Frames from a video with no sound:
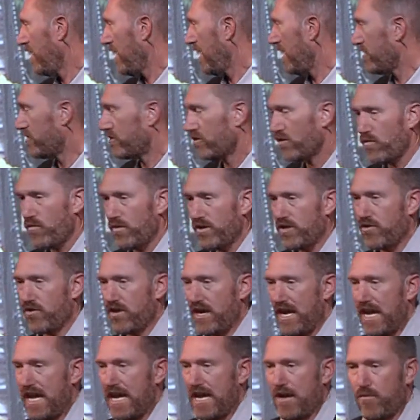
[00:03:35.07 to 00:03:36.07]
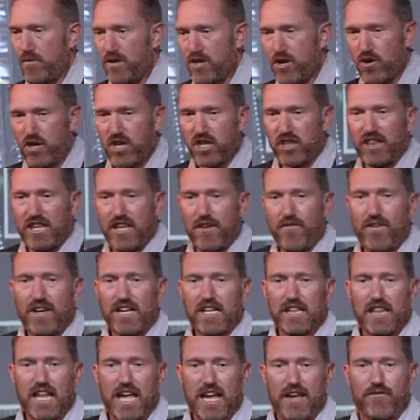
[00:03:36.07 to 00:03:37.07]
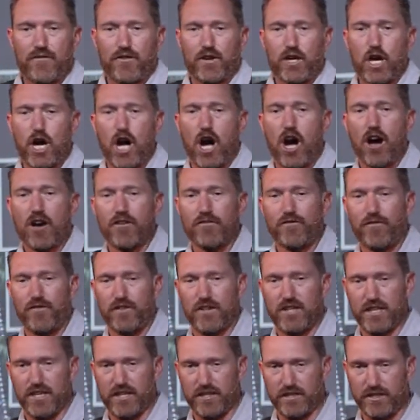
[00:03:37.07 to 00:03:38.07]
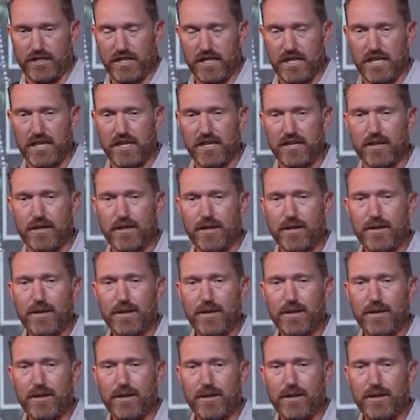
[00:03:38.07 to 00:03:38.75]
And so when you're, when you're living life confidently,